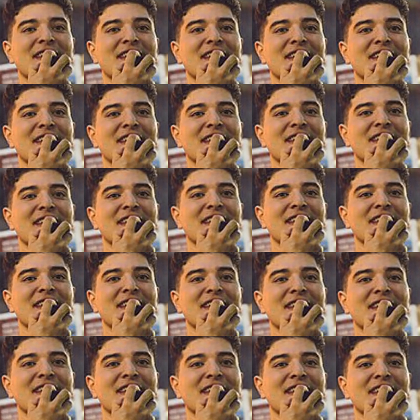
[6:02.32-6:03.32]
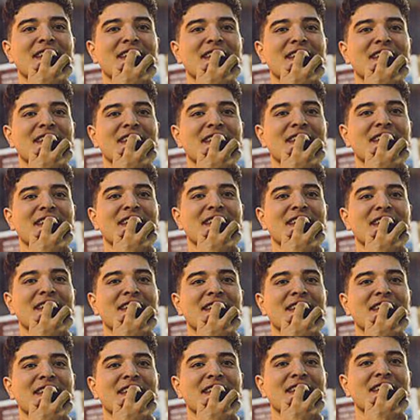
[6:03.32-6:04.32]
Drew Pavlou has been pointing
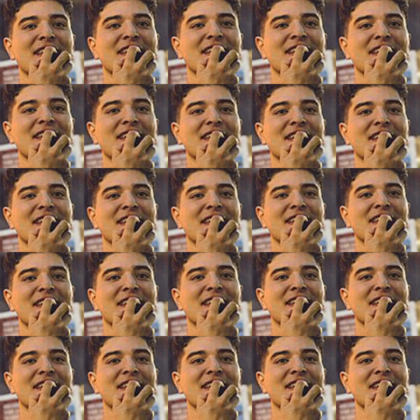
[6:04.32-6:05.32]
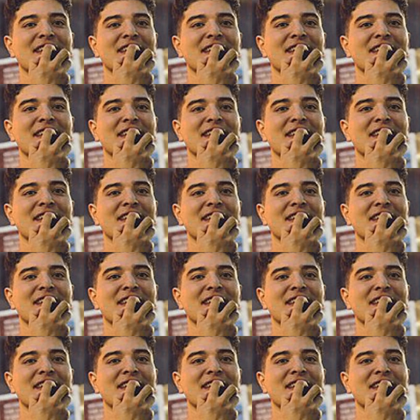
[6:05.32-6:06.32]
this out for a while, but now more
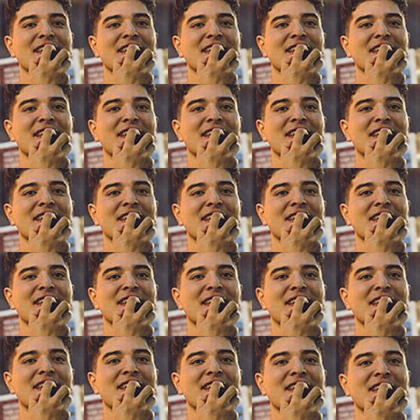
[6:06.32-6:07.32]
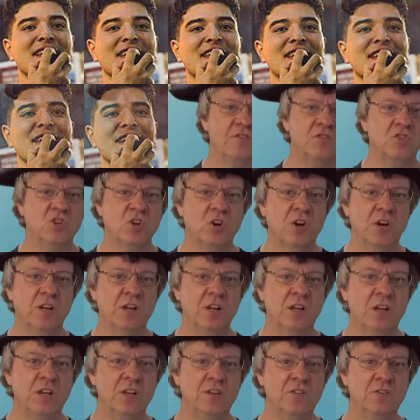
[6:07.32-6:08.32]
people take him seriously. Yes,
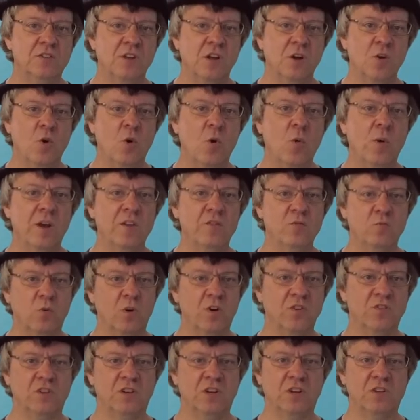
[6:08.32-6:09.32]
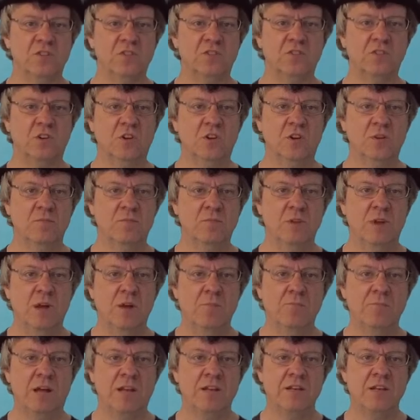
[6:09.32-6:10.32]
China is and always was a concern,
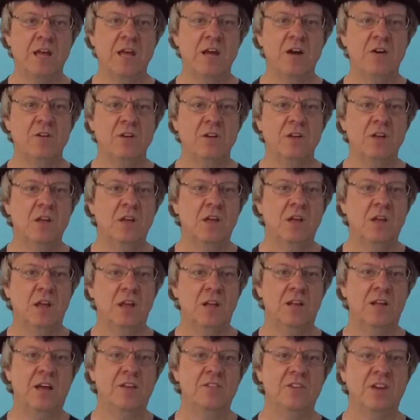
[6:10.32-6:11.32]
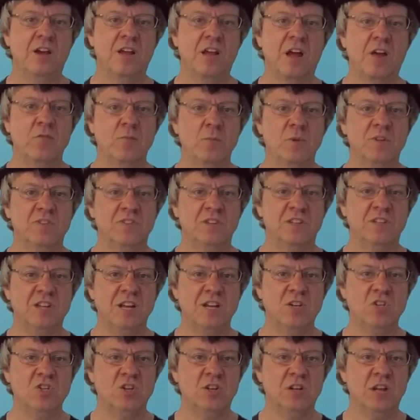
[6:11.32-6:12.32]
but now it has our government's
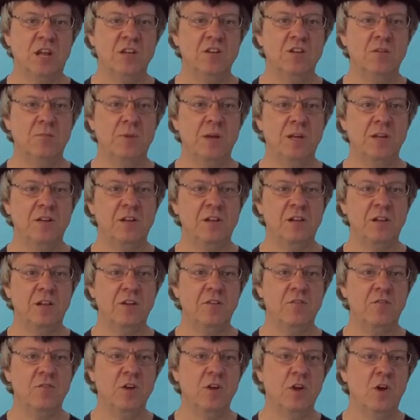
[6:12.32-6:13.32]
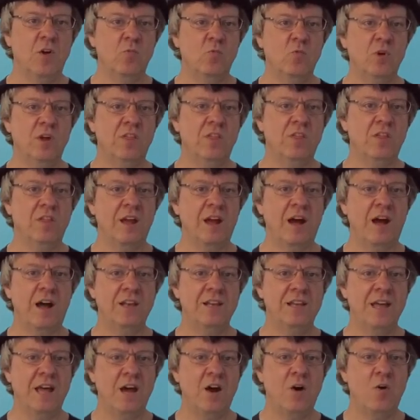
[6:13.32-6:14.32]
attention, independently of whether they are
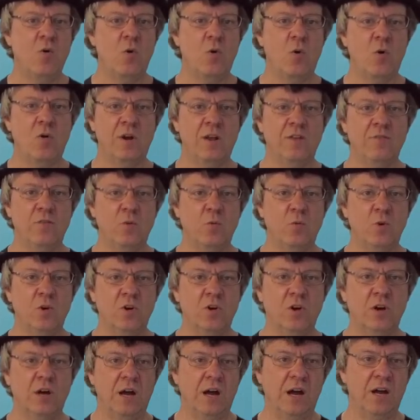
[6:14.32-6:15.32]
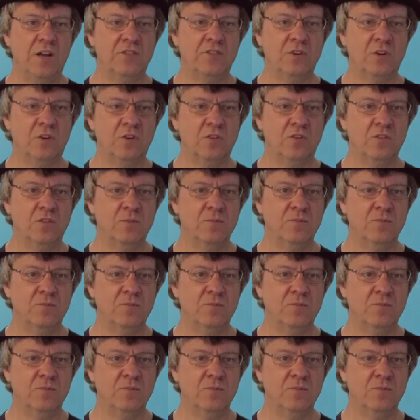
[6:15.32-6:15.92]
now or ever were arseholes.